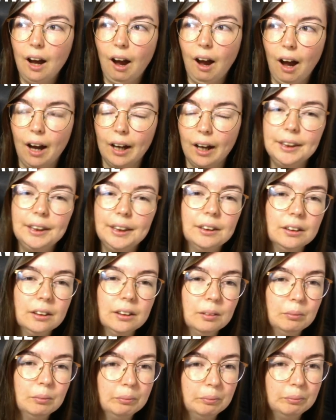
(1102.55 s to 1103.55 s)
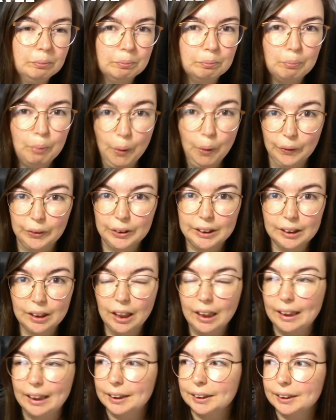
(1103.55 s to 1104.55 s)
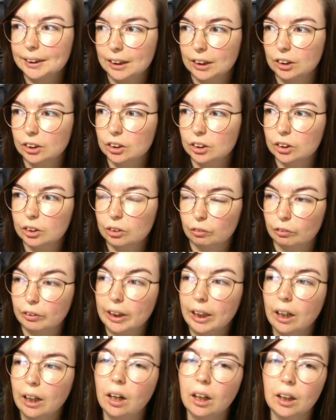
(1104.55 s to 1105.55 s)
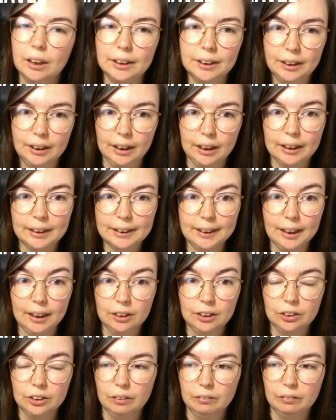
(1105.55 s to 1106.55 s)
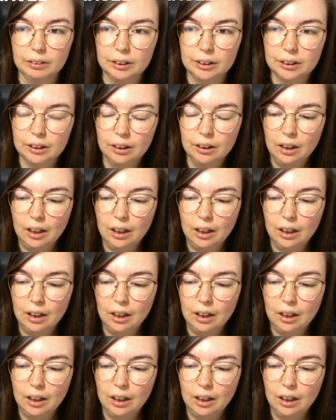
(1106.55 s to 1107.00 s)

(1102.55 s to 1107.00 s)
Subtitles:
I personally didn't realise the extent of it